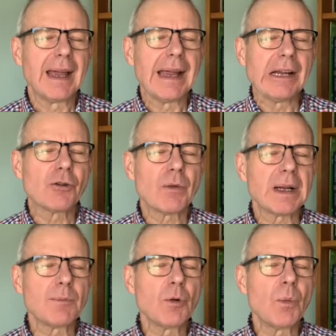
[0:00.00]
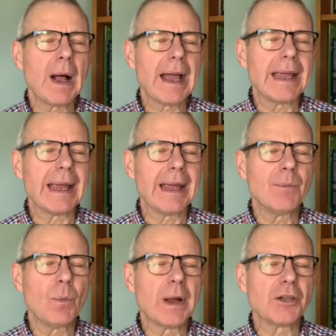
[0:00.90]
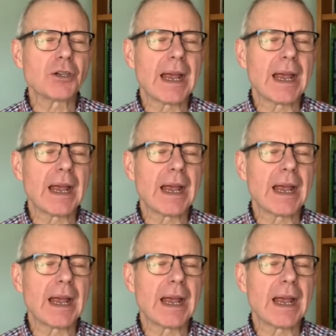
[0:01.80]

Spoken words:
incredible way in which